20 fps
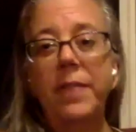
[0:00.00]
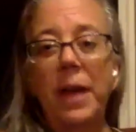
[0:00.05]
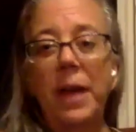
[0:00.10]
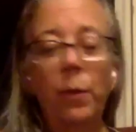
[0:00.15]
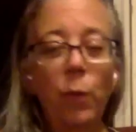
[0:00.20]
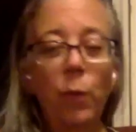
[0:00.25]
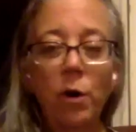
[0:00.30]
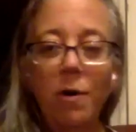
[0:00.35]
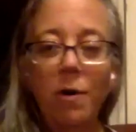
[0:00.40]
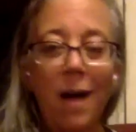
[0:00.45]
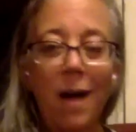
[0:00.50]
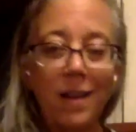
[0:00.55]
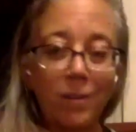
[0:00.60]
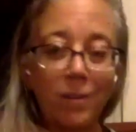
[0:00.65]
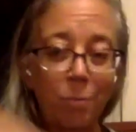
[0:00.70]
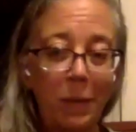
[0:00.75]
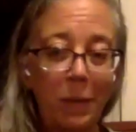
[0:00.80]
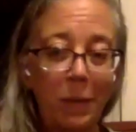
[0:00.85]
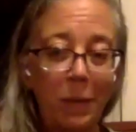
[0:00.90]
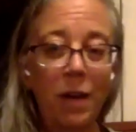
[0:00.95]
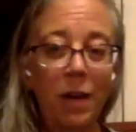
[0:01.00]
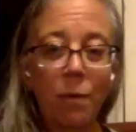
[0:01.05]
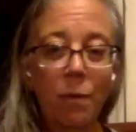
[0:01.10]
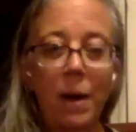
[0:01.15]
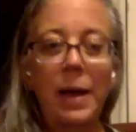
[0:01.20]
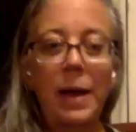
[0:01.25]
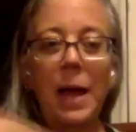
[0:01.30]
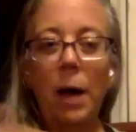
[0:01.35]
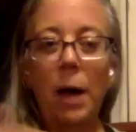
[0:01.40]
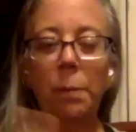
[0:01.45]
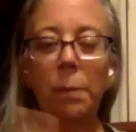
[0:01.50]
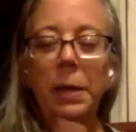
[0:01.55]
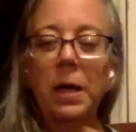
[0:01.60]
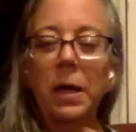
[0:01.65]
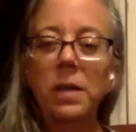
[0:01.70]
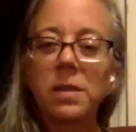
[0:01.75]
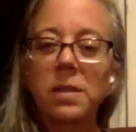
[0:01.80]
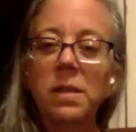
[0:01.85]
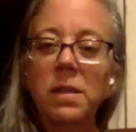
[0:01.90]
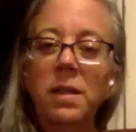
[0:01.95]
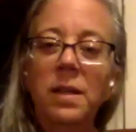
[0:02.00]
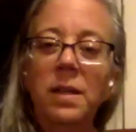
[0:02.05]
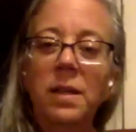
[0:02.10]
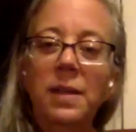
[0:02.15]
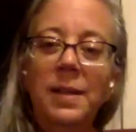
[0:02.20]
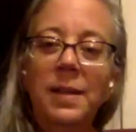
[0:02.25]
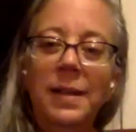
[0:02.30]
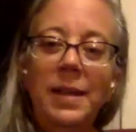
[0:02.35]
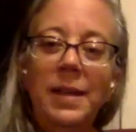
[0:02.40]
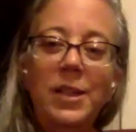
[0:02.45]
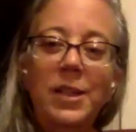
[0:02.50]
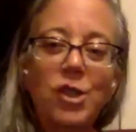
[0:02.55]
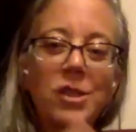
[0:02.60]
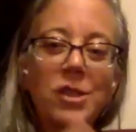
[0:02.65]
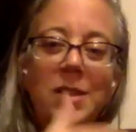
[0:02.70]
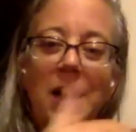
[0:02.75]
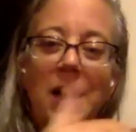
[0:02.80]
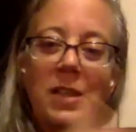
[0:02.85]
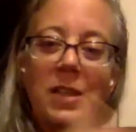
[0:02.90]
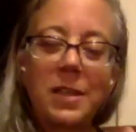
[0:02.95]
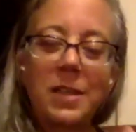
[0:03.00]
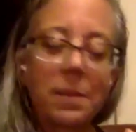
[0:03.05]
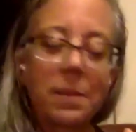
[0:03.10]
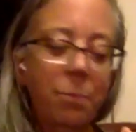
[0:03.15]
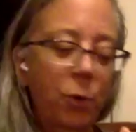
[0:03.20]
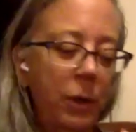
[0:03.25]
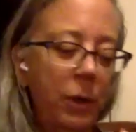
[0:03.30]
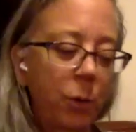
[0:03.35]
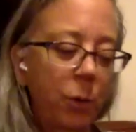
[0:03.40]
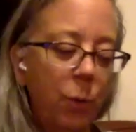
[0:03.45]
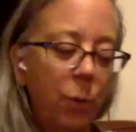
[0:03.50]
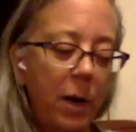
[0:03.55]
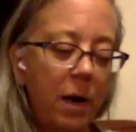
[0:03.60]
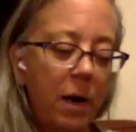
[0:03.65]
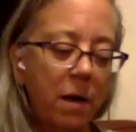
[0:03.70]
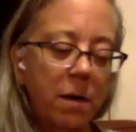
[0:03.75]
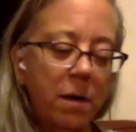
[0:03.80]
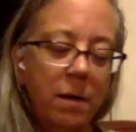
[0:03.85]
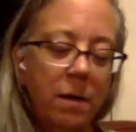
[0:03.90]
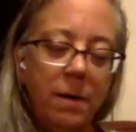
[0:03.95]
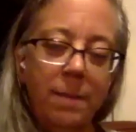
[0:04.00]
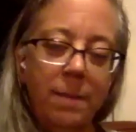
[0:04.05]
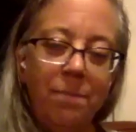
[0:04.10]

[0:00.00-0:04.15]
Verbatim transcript: that we're not speaking right now because it just got to the point where